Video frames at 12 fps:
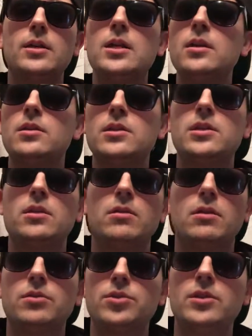eating the
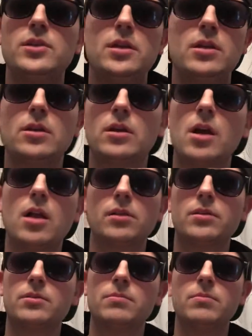cereal. She's eating the
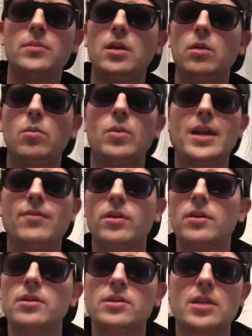colored, you know, whatever
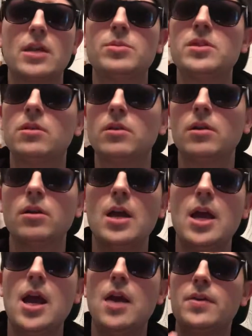it is type cereal,
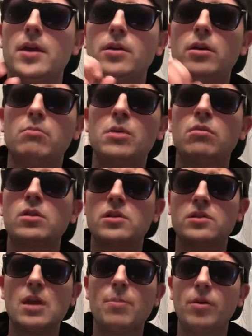and then her milk
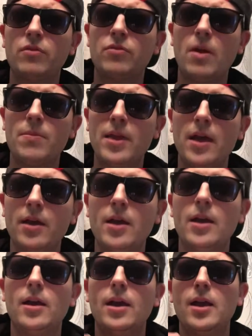is separate from that.
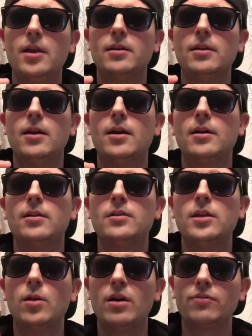And
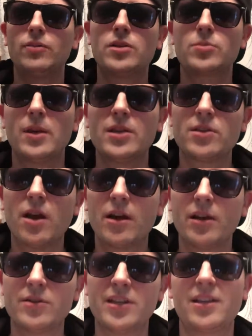you know, at first when I saw
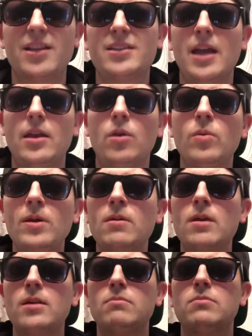it, I was like, that's kind of
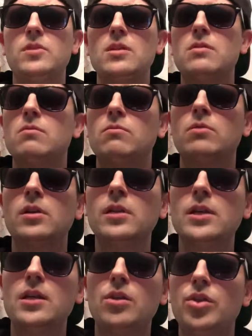weird. I didn't
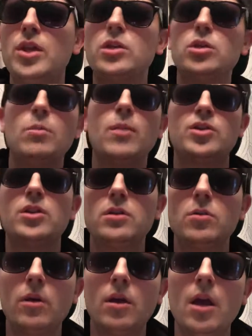really think too much
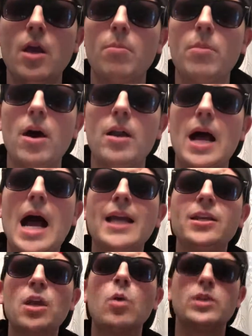into it, but I
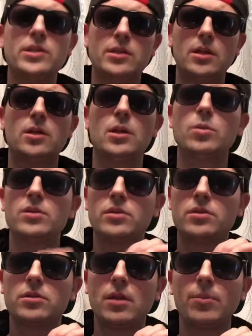noticed it. It was
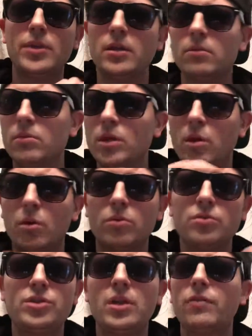something, you
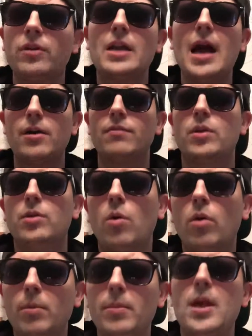know, different out of the
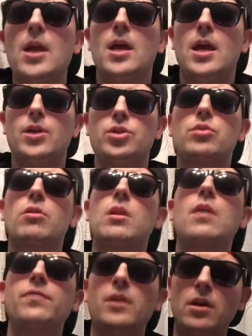norm. And sure
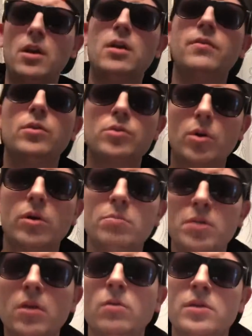enough, in an interview, Jordan
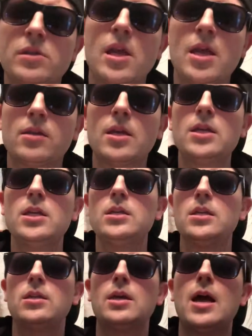Peele was saying that he
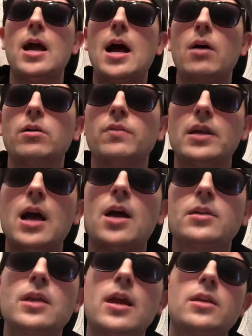did that out of a
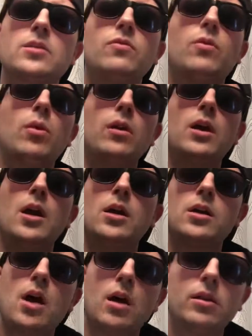context for
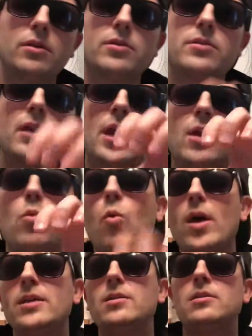colors and
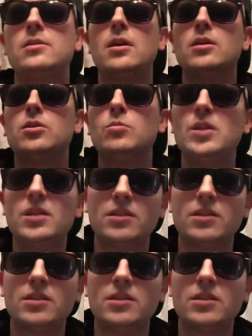whites to be